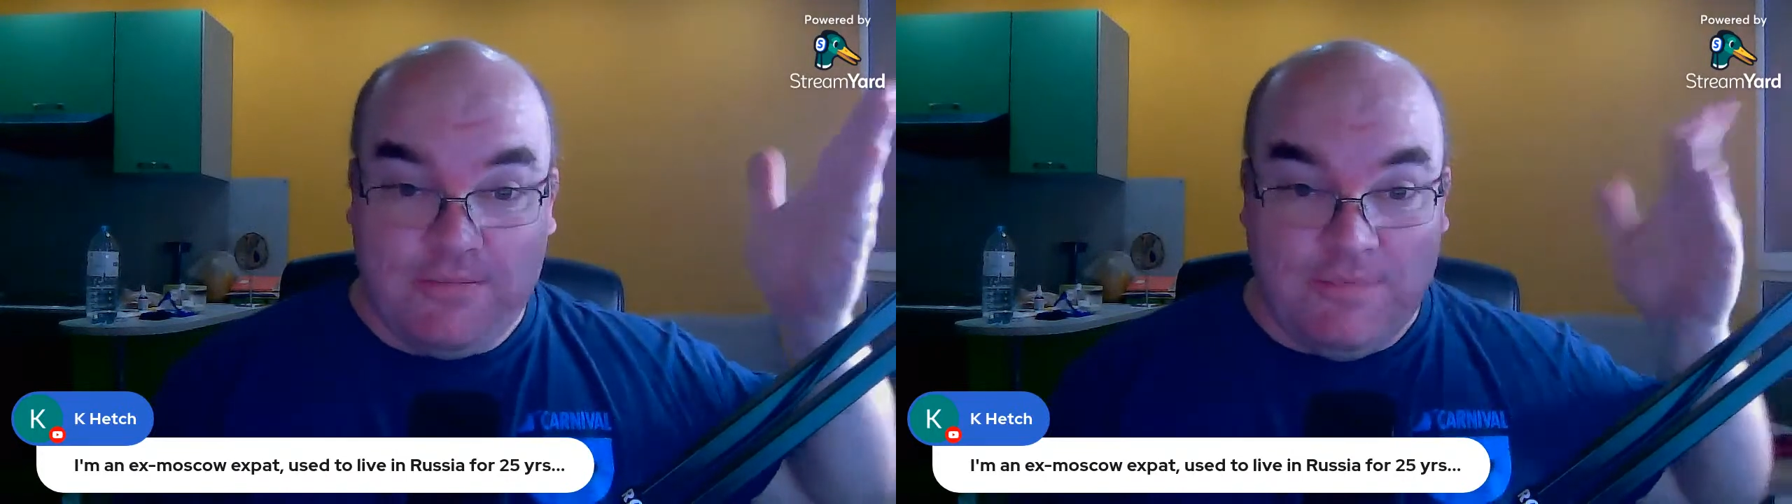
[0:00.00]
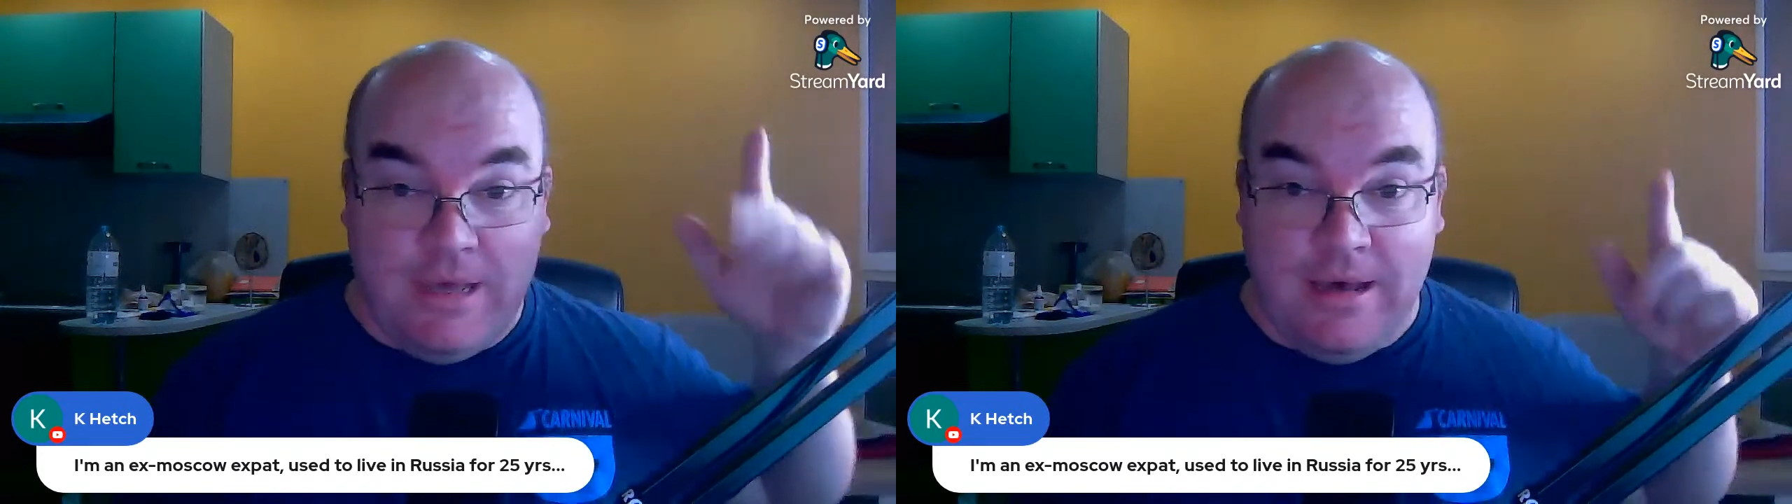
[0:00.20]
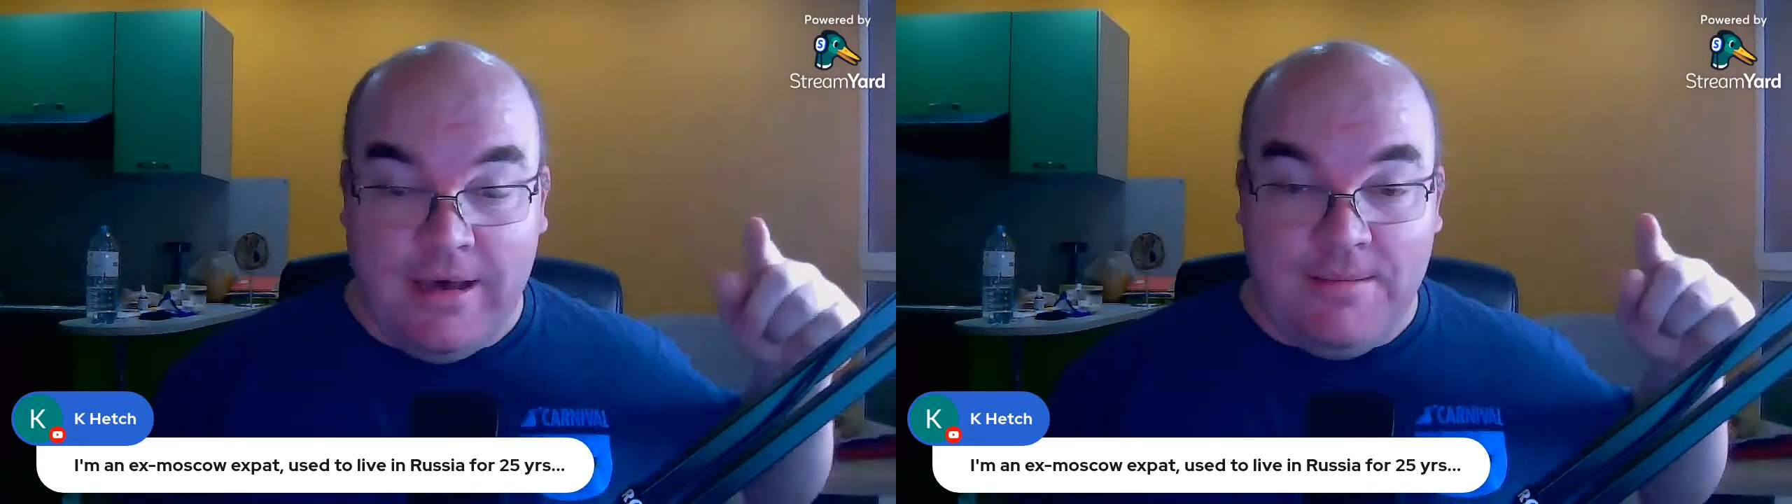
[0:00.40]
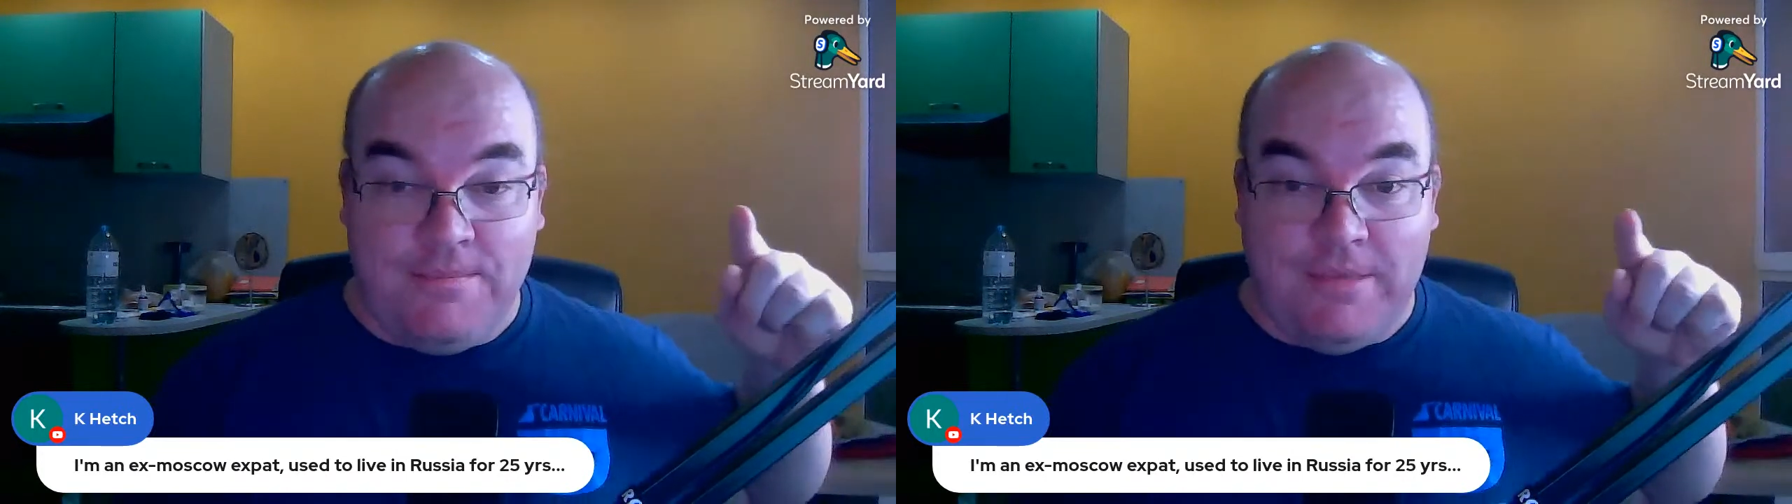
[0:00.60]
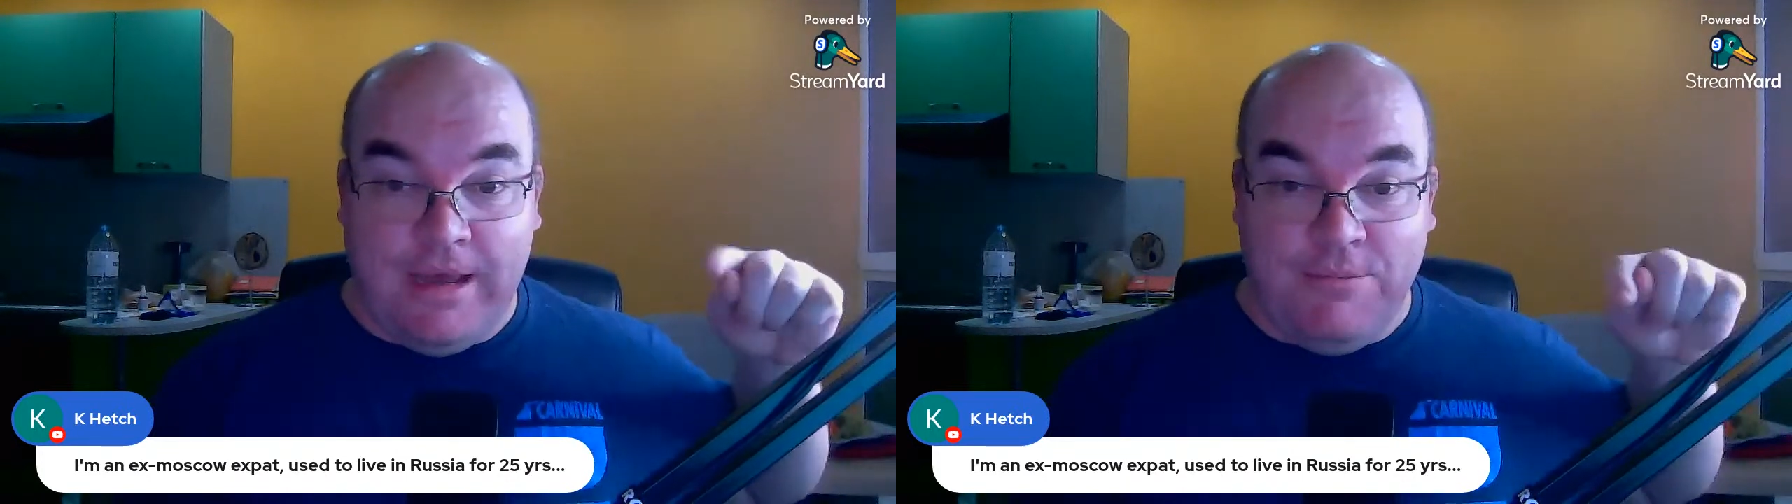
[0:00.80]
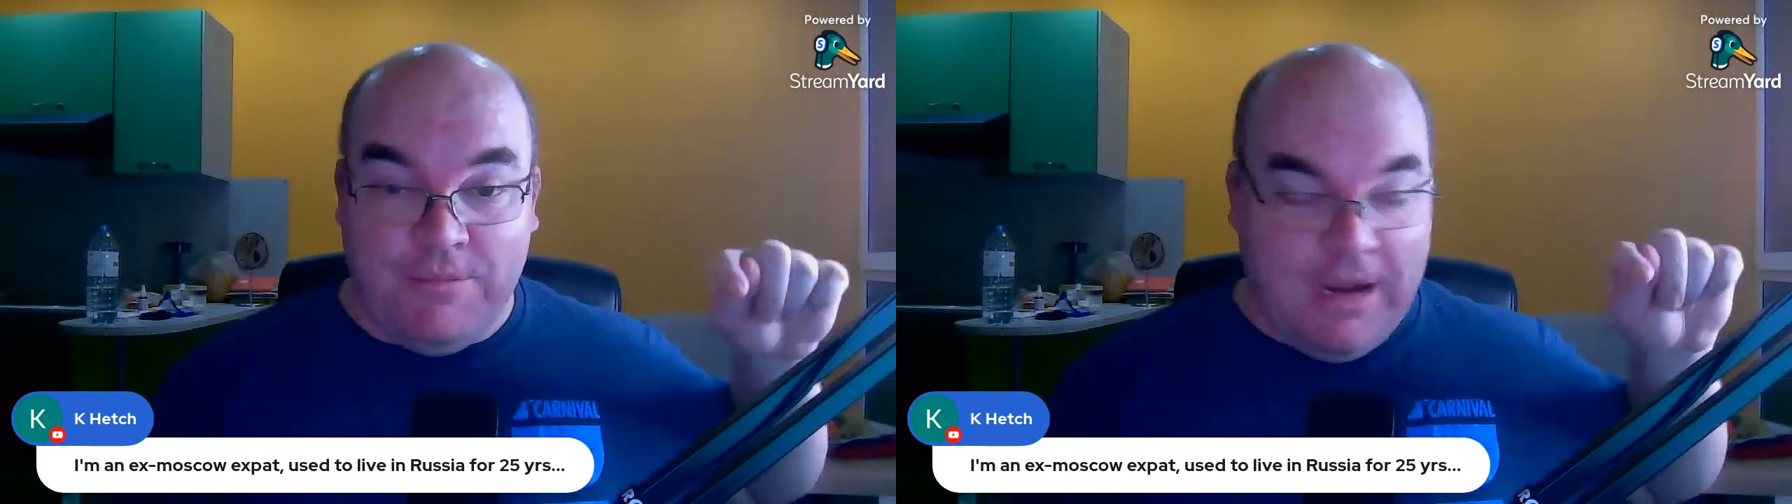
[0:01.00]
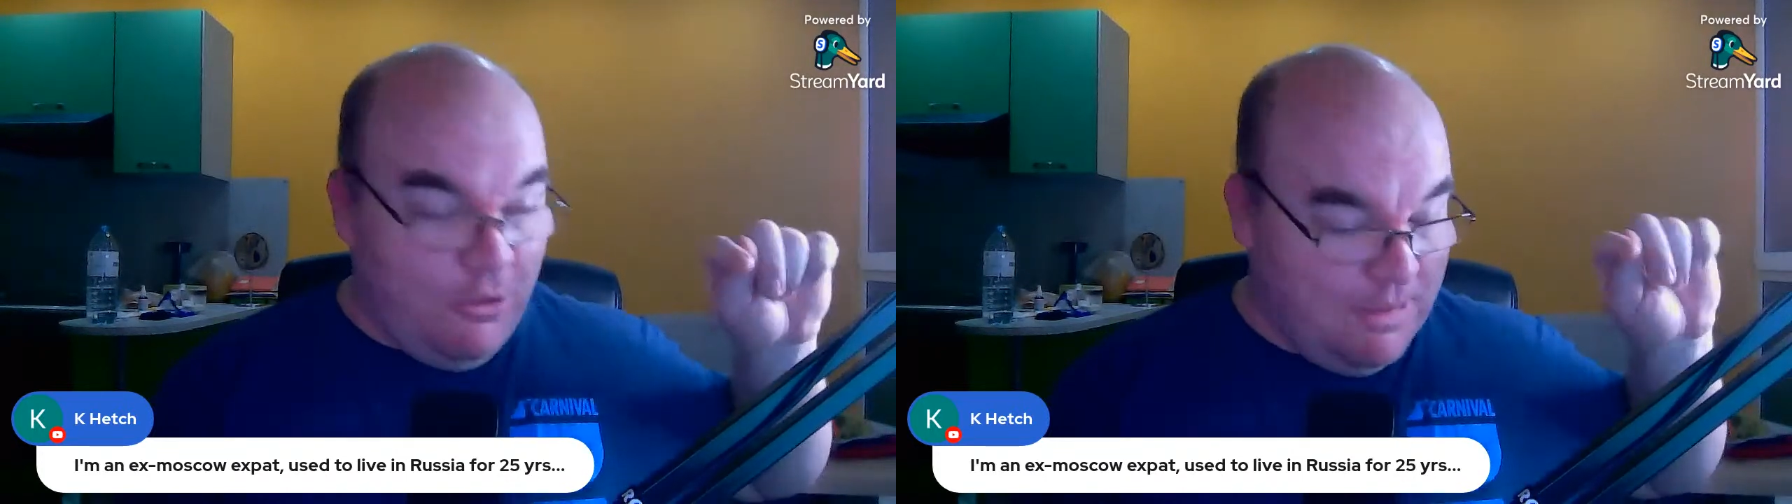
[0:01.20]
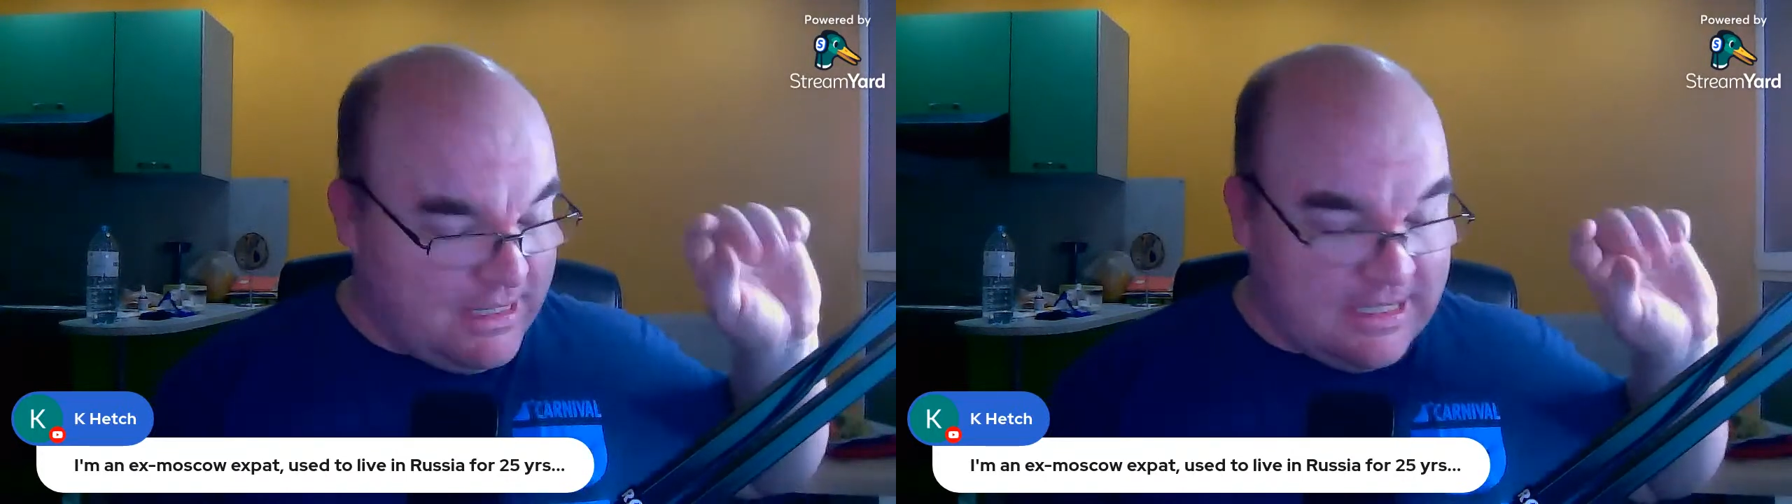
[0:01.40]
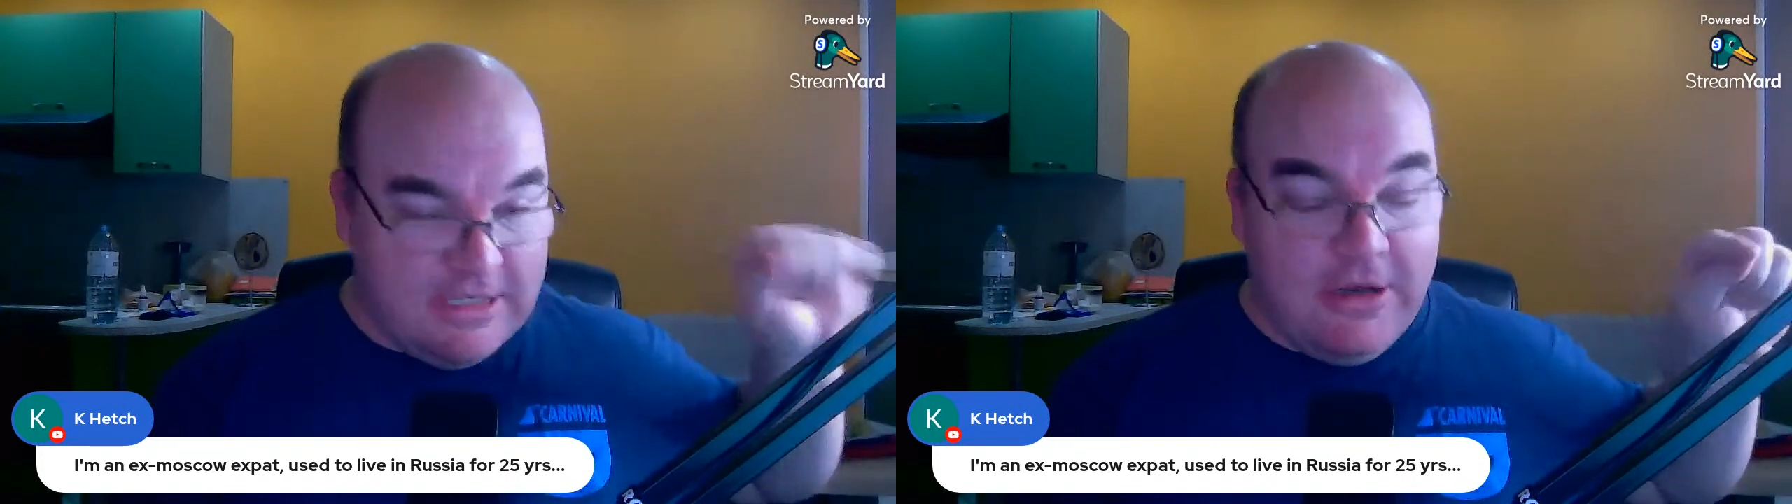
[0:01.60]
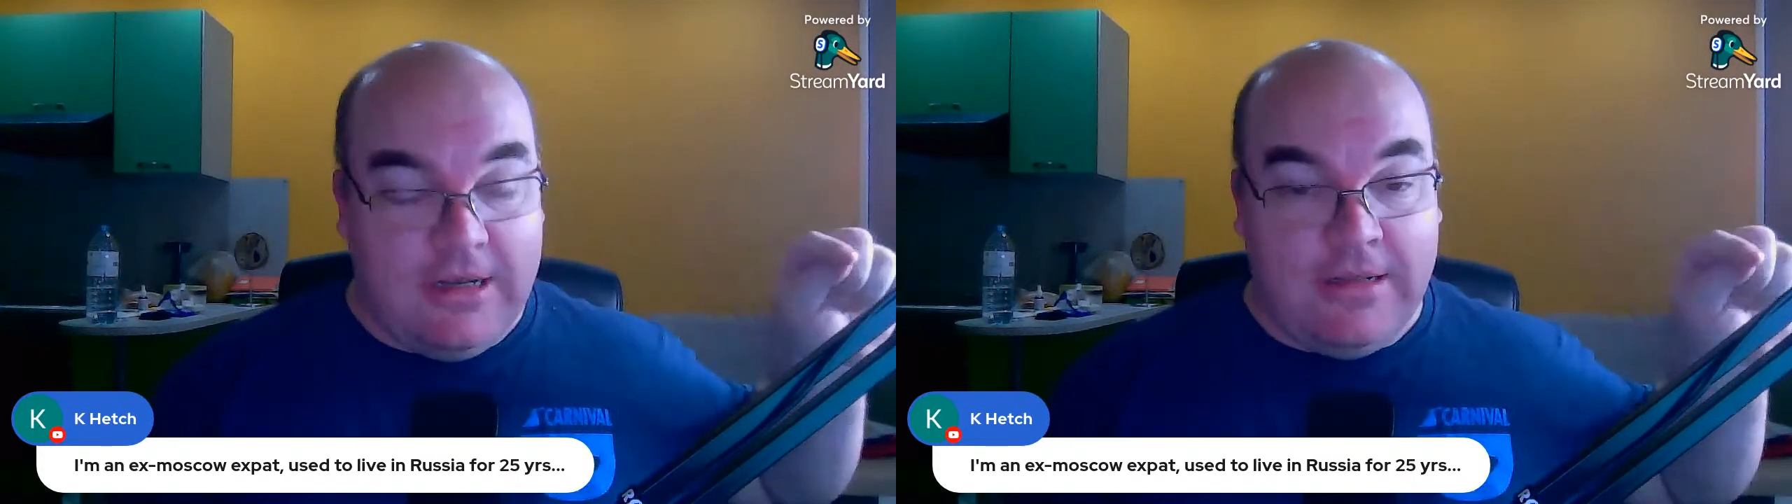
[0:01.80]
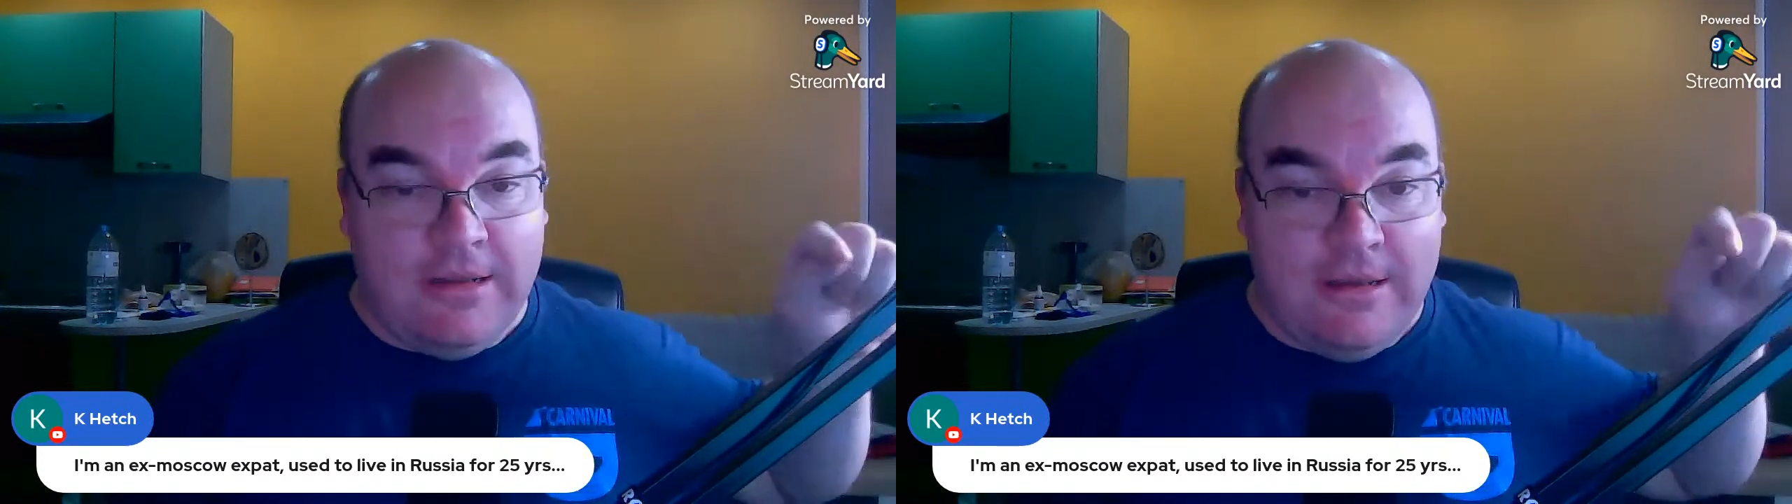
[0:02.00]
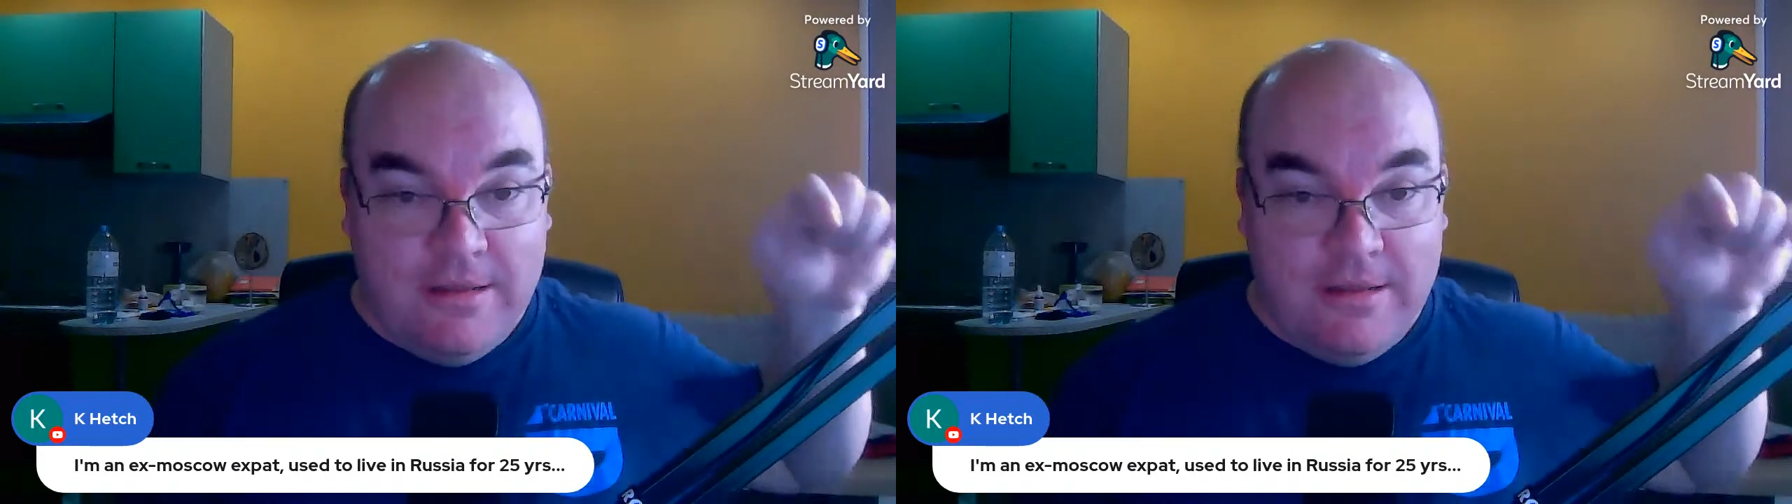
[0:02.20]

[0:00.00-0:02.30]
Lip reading: I'm almost certain